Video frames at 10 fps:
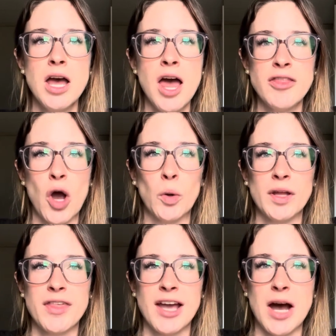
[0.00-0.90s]
The only
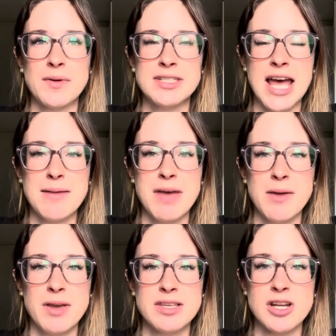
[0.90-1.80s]
thing I would say
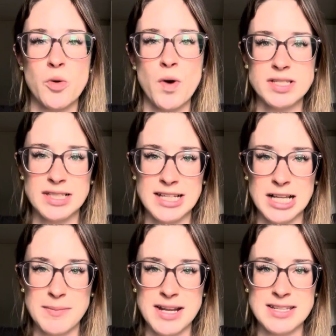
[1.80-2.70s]
maybe is there was a little
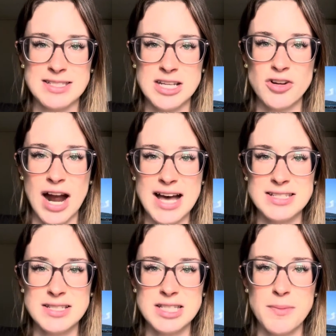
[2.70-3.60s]
bit of seagrass
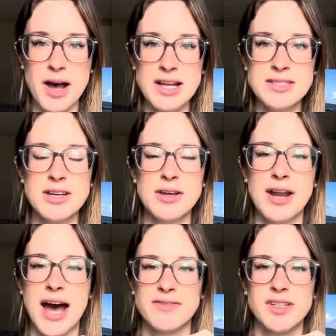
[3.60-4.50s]
in spots, so you'd
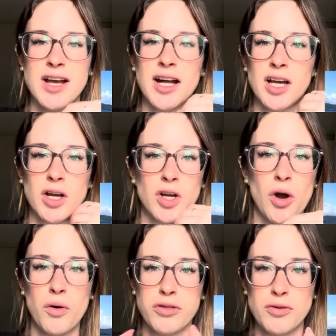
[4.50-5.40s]
have to kind of
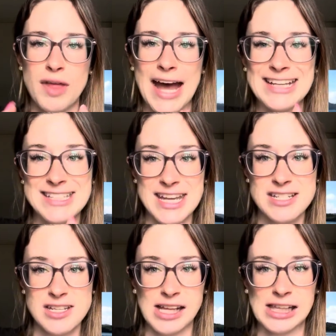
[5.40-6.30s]
go through that to get
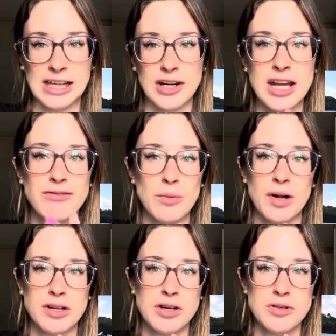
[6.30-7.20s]
to the clearing if you
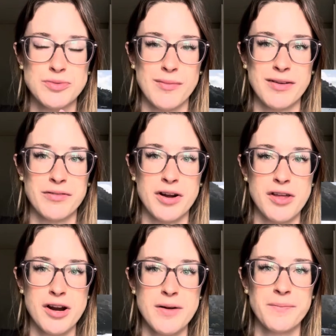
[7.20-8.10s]
wanted to go swimming
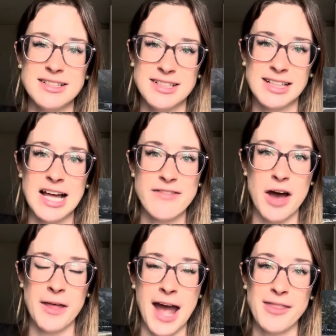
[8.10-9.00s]
further. I did love how
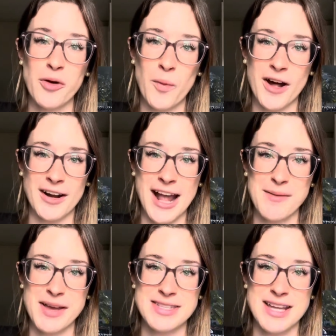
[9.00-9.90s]
they had the water
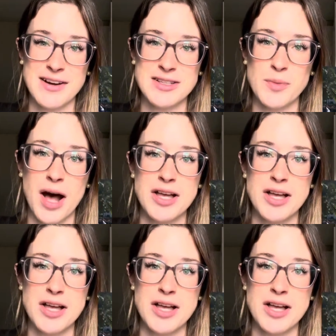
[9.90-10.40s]
hammocks there as well.